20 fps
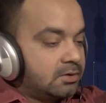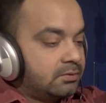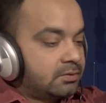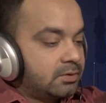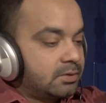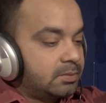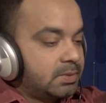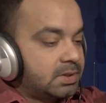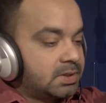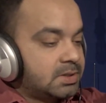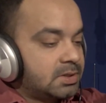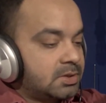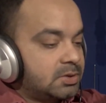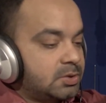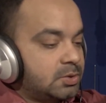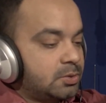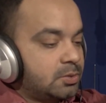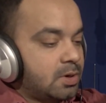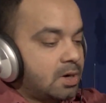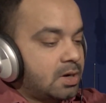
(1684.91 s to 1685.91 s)

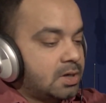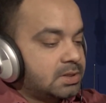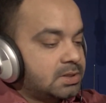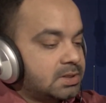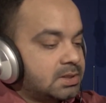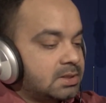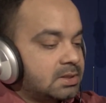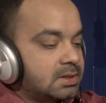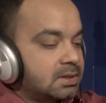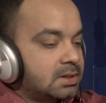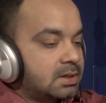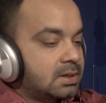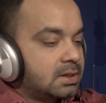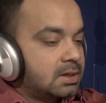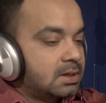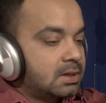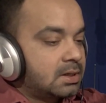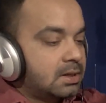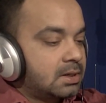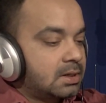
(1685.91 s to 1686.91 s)
information to us.
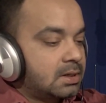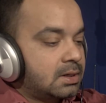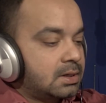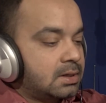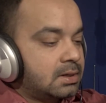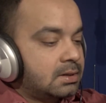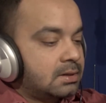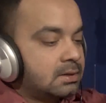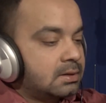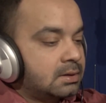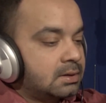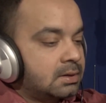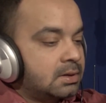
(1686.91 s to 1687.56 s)
Today